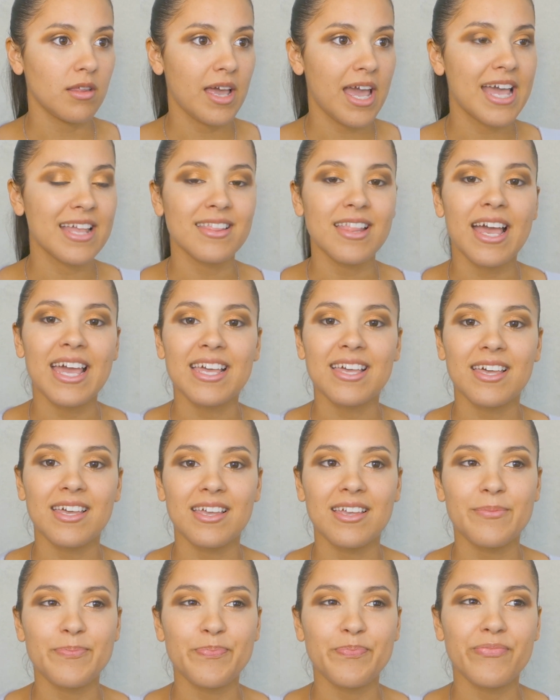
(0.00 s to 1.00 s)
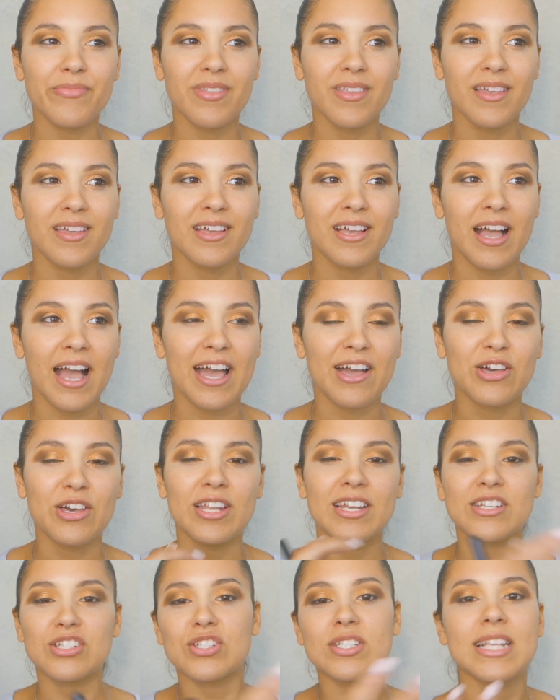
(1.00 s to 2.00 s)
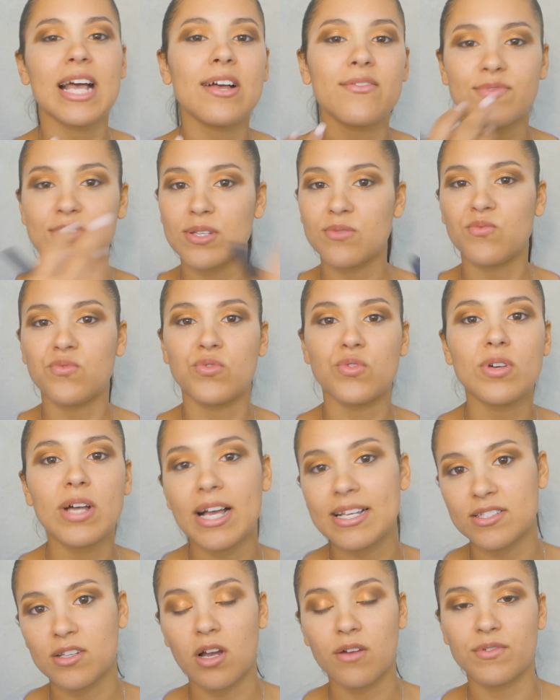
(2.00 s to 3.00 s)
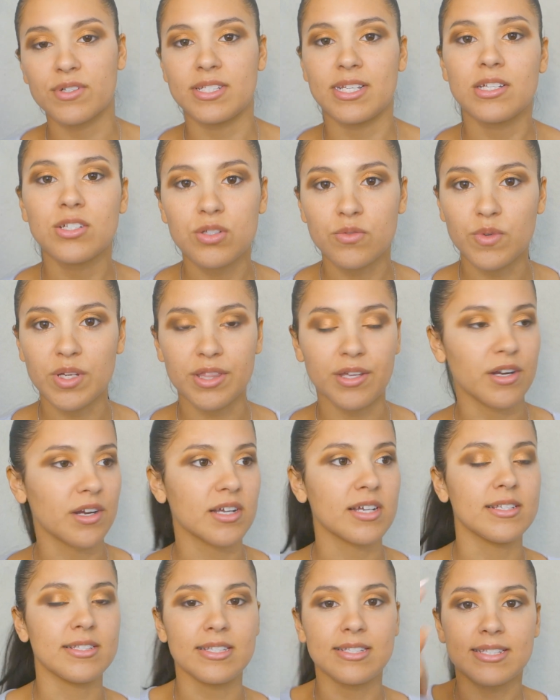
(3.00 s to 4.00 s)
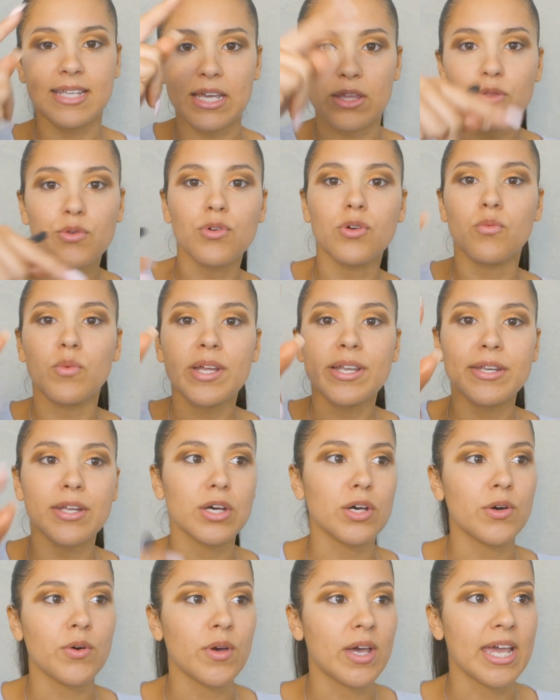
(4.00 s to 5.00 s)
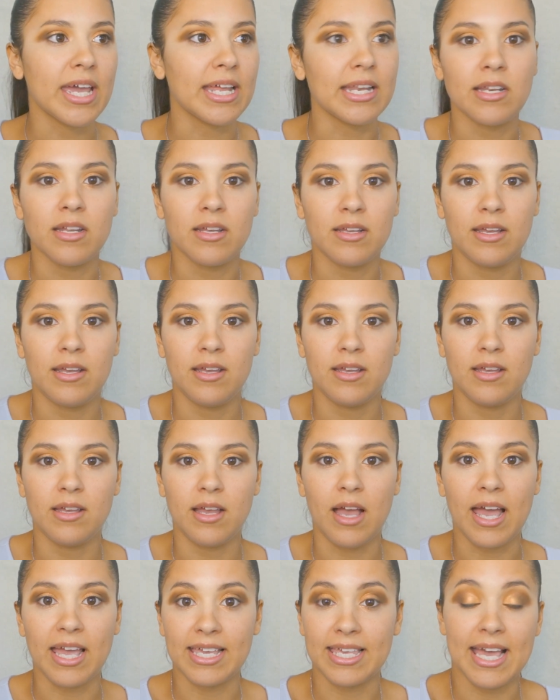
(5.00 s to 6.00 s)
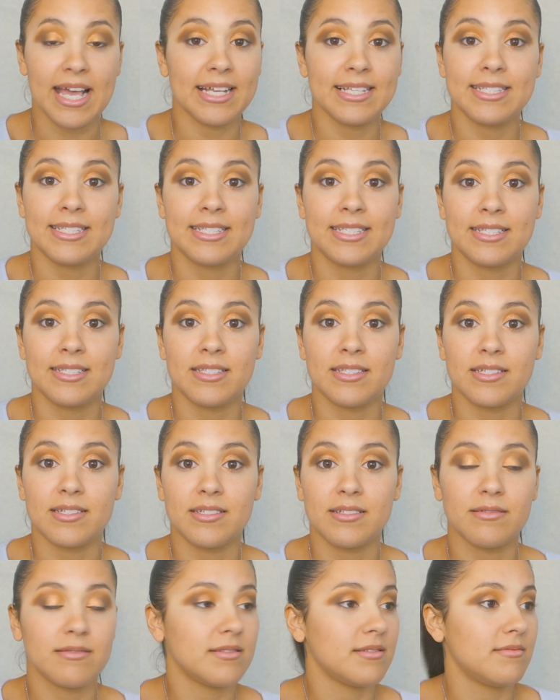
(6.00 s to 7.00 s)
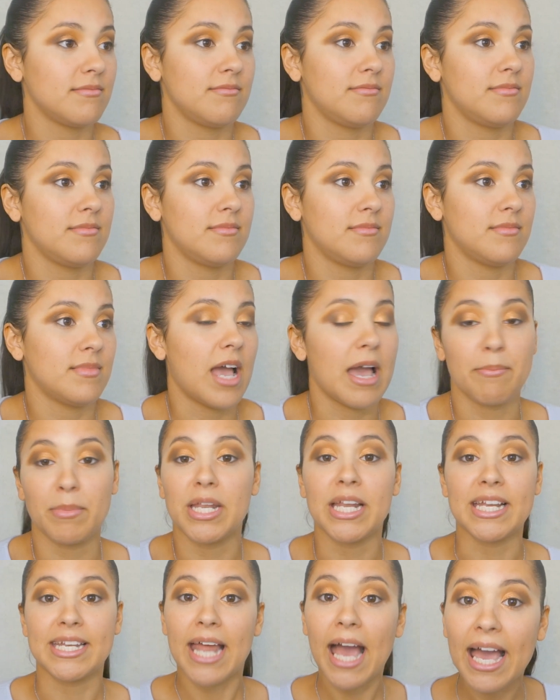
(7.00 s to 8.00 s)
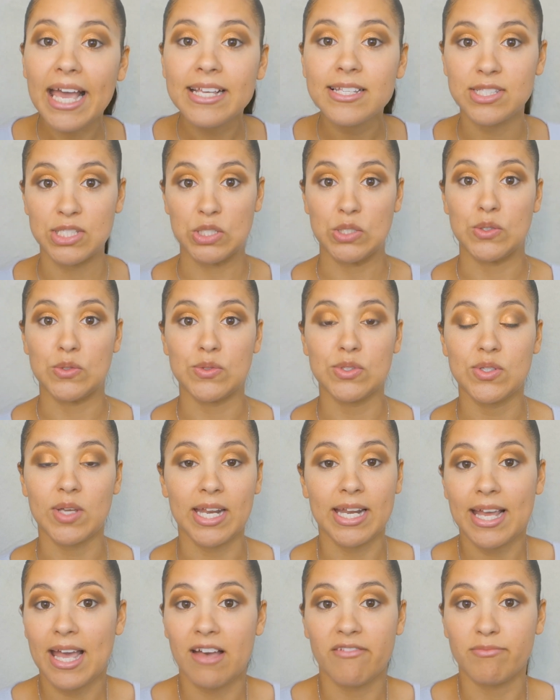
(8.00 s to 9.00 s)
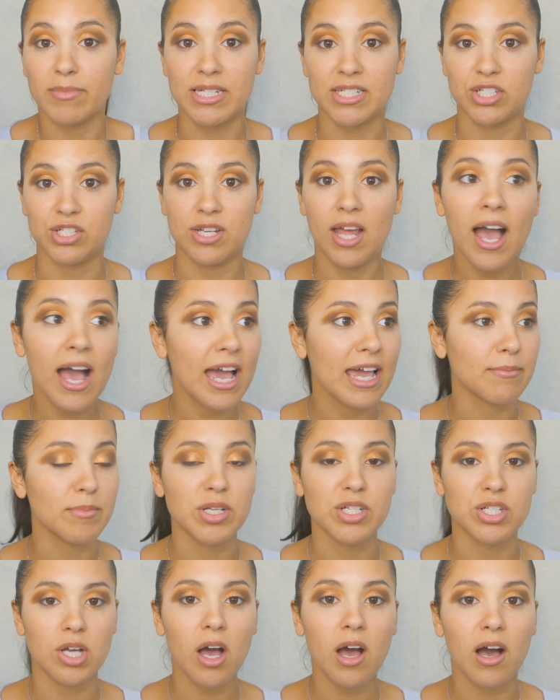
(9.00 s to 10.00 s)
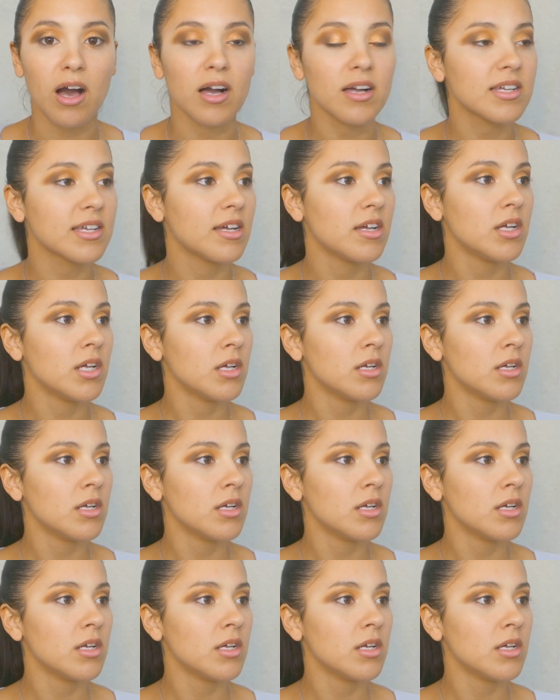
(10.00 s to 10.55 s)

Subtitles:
And like, I couldn't just have some fool ass conversation with her because it's like through a window, and I guess I'm gonna die soon, so I didn't have much time to talk.